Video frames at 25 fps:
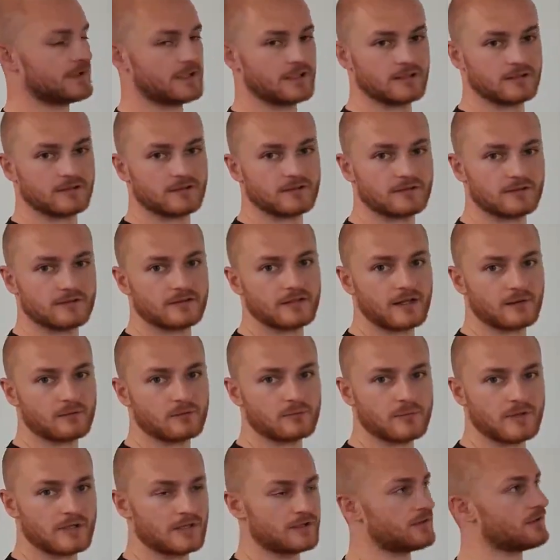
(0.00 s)
then that
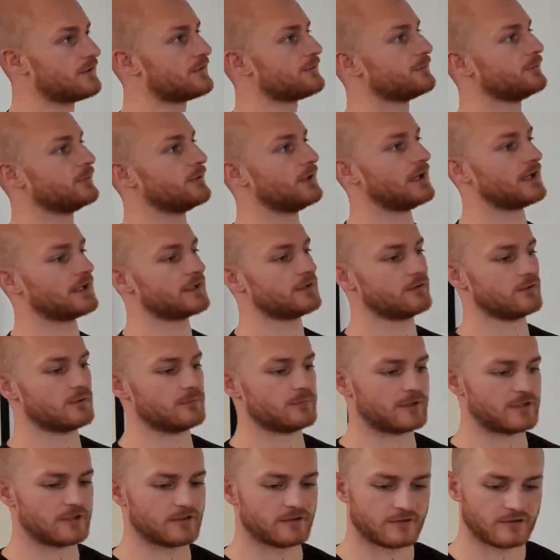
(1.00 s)
will make this more accurate.
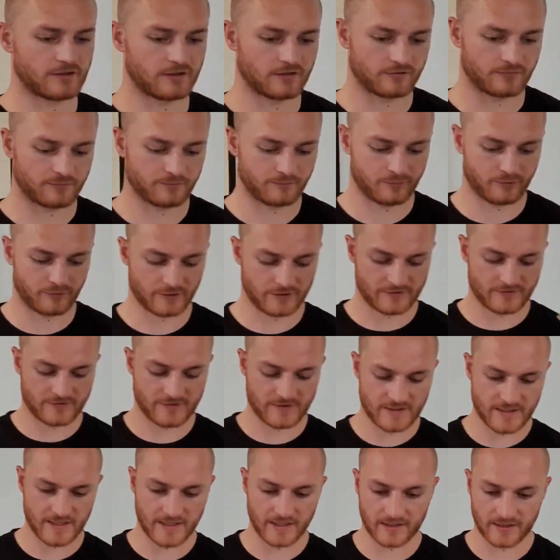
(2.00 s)
But it is
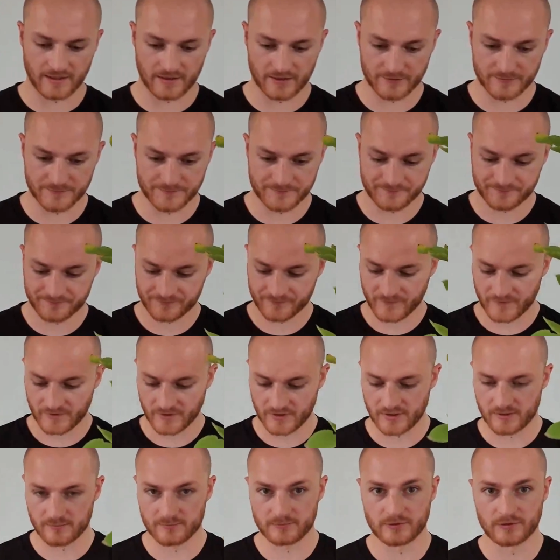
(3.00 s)
pretty yellow,
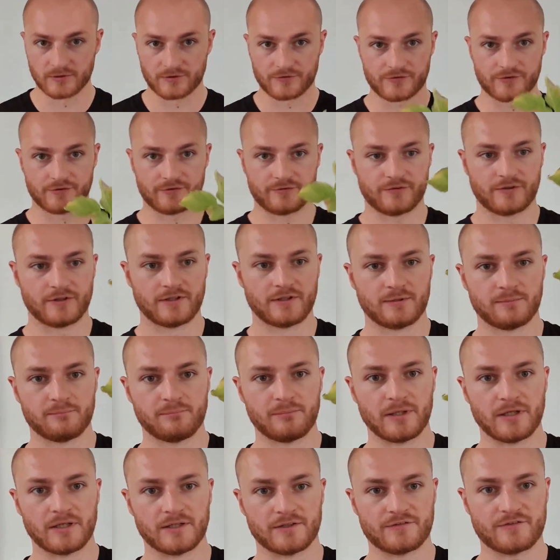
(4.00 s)
lots of
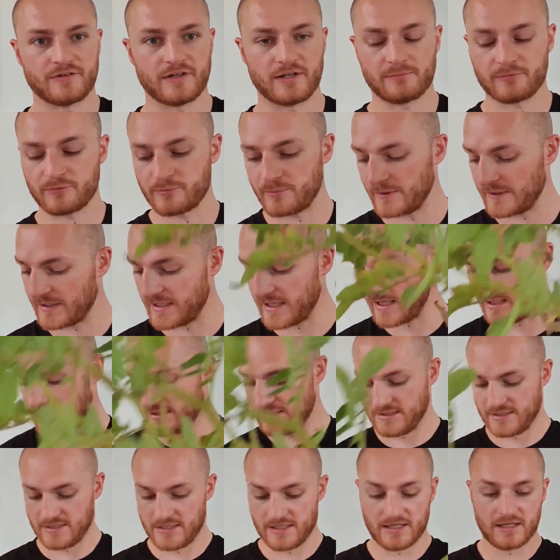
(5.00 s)
burnt tips. But yeah,
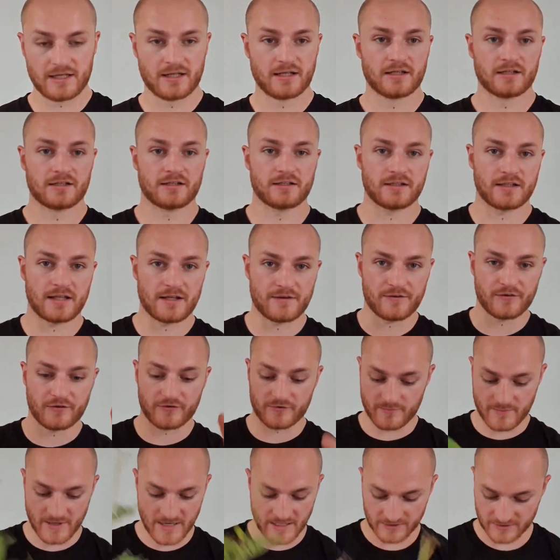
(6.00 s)
Keith is
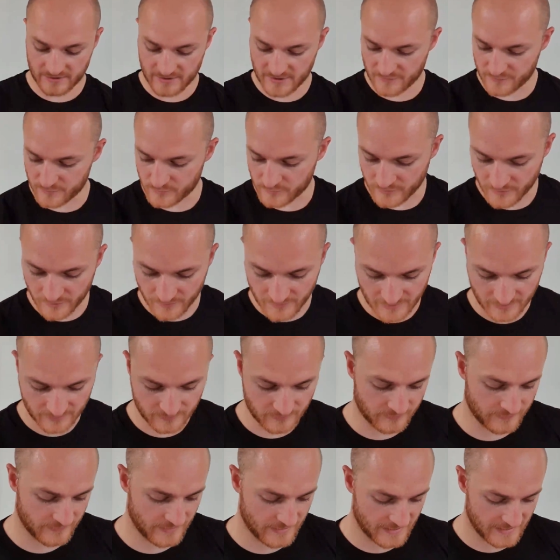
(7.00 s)
the man. Keith will know how
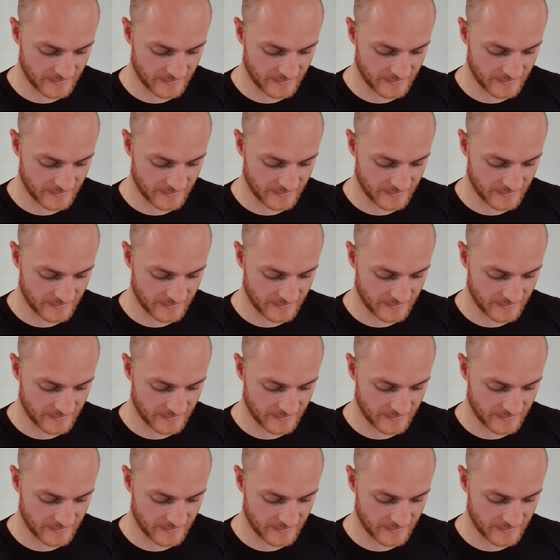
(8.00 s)
long they